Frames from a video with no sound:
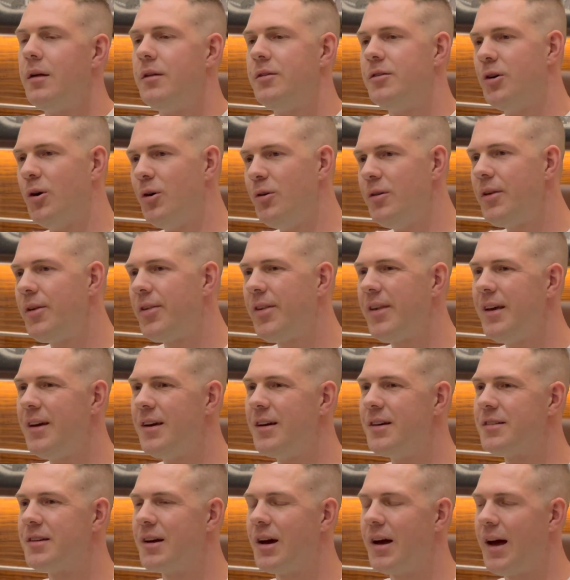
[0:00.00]
The only thing
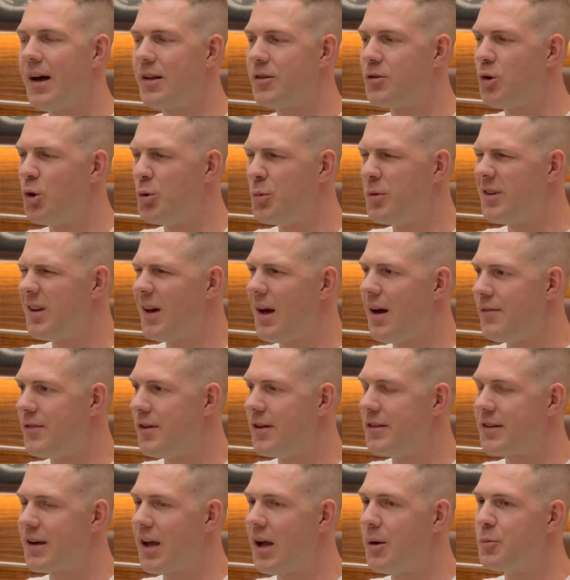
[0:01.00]
is I had to always have
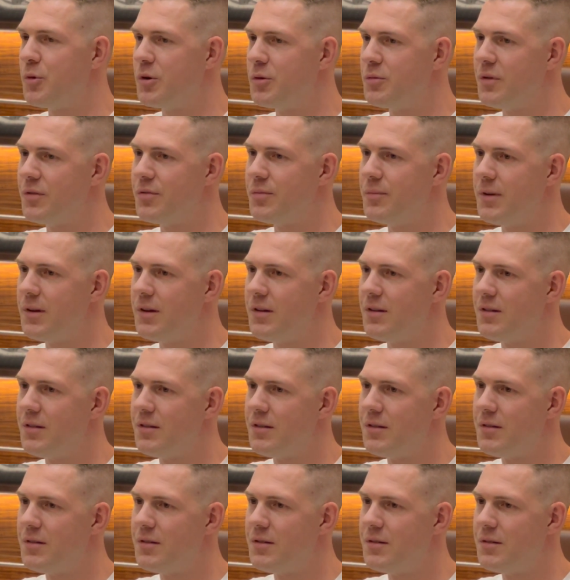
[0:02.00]
that skateboard with me.
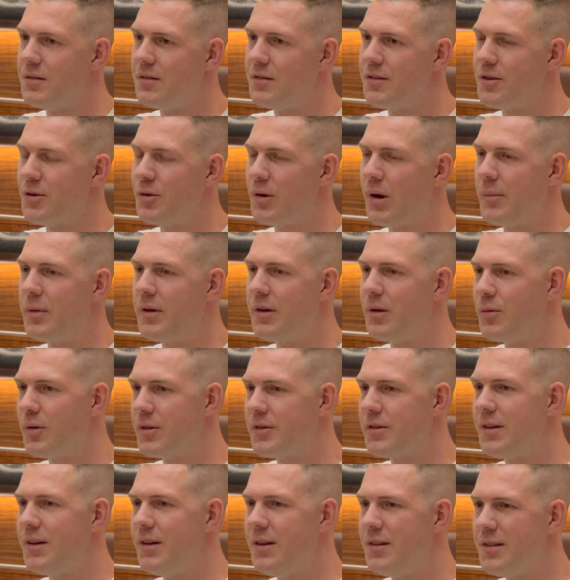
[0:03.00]
So, I mean, it
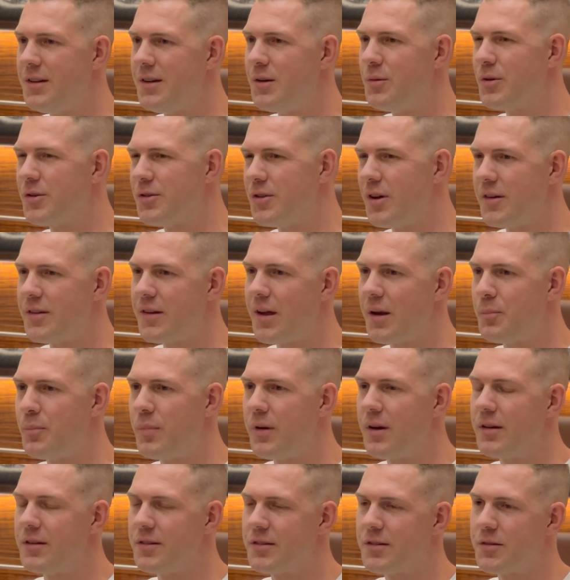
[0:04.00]
was easy. It was not that
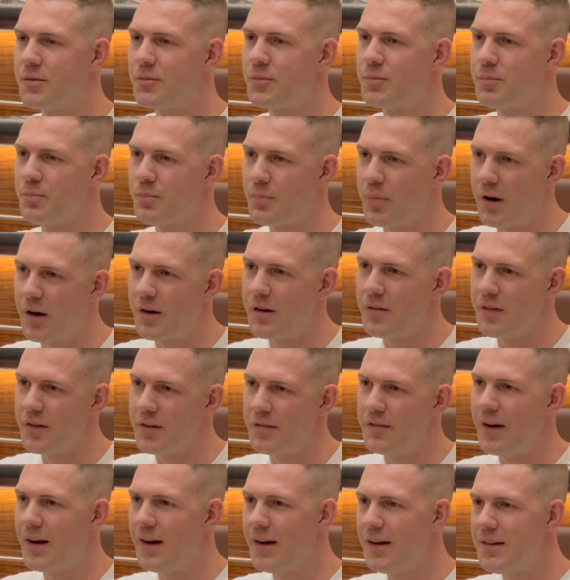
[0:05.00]
biggest part of the
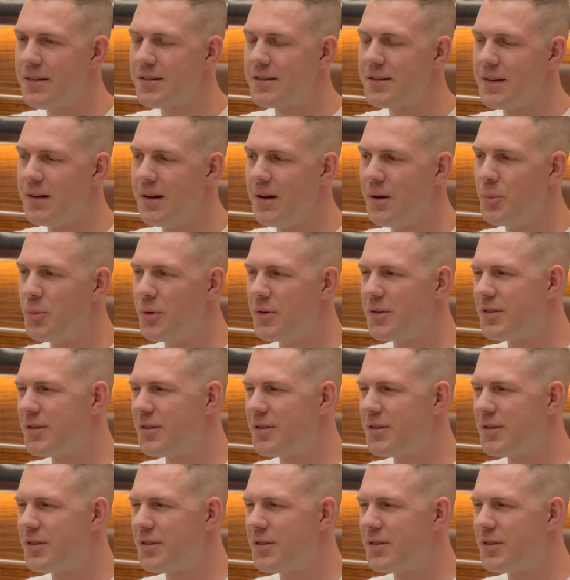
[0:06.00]
device, but